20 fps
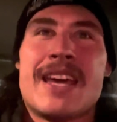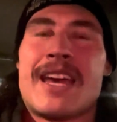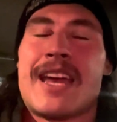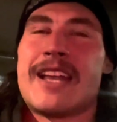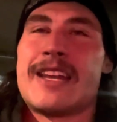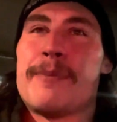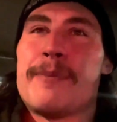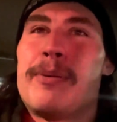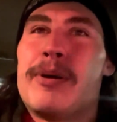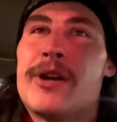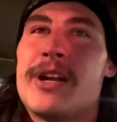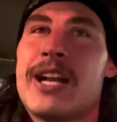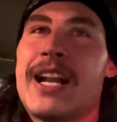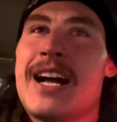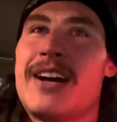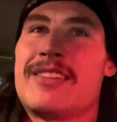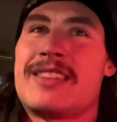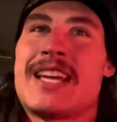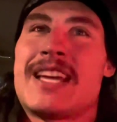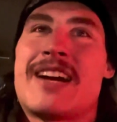and you put it
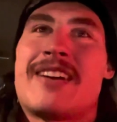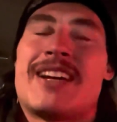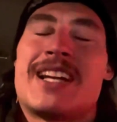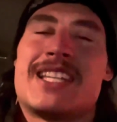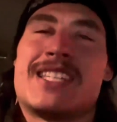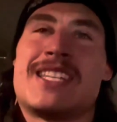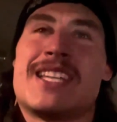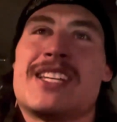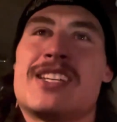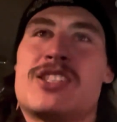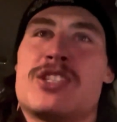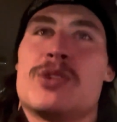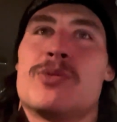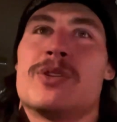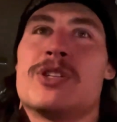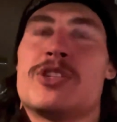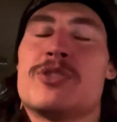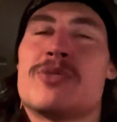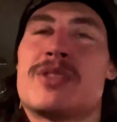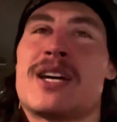out there and it didn't do
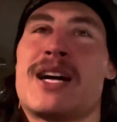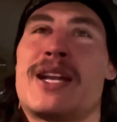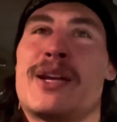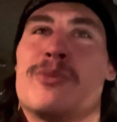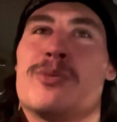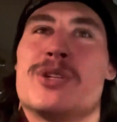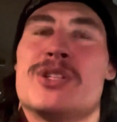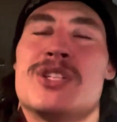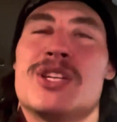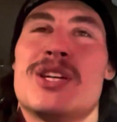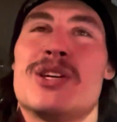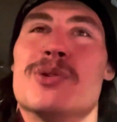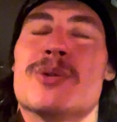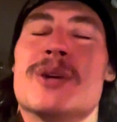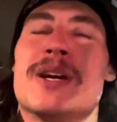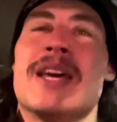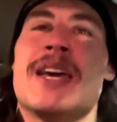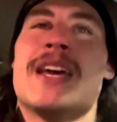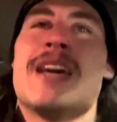what you thought it would do,